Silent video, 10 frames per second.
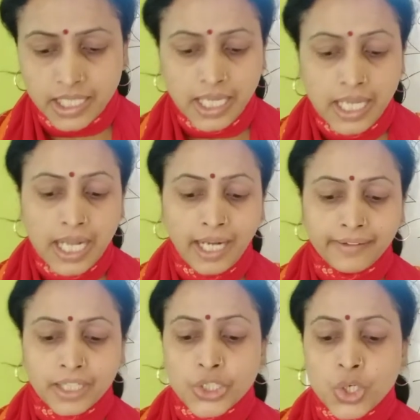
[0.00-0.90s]
and they
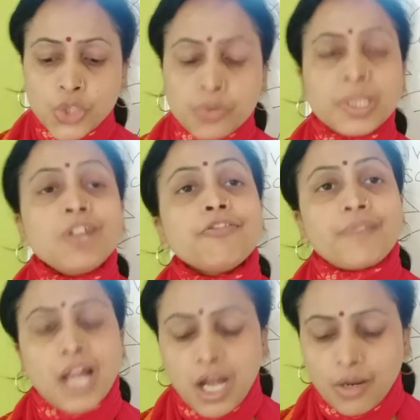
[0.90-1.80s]
are usually
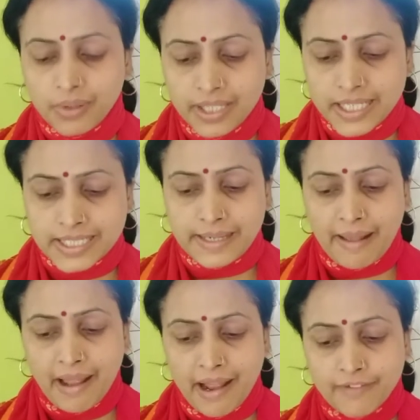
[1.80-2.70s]
flowerless and
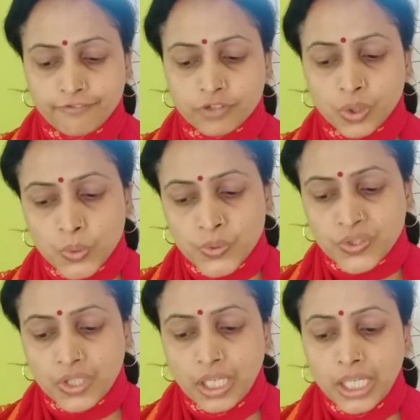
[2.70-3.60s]
have cones
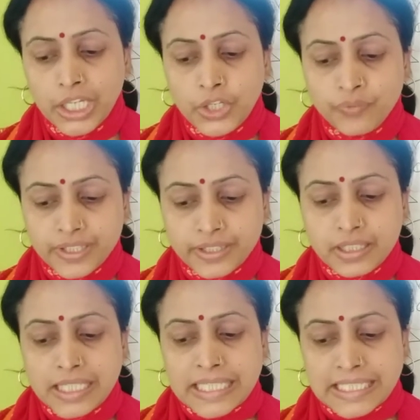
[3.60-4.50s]

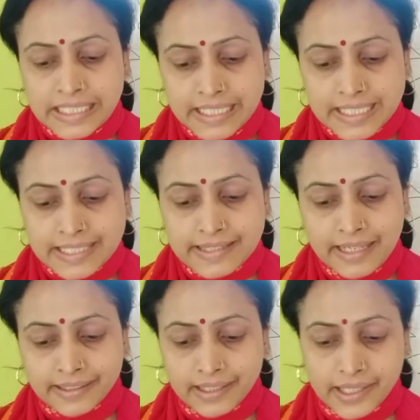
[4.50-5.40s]
with seeds
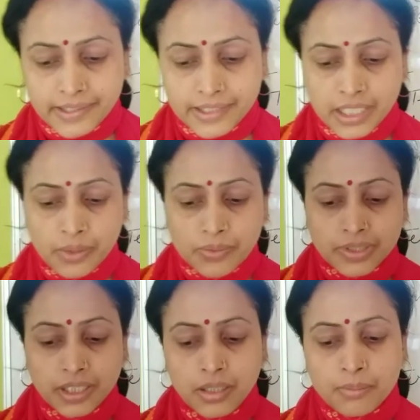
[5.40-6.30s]
that carry out
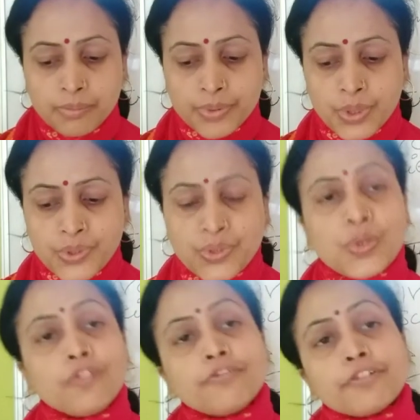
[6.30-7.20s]
the process
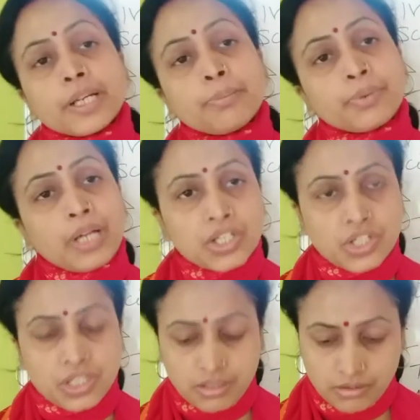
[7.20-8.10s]
of
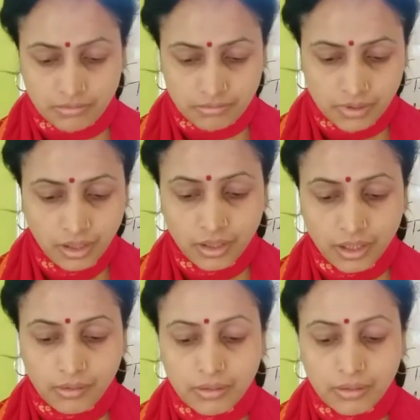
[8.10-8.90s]
reproduction. Now,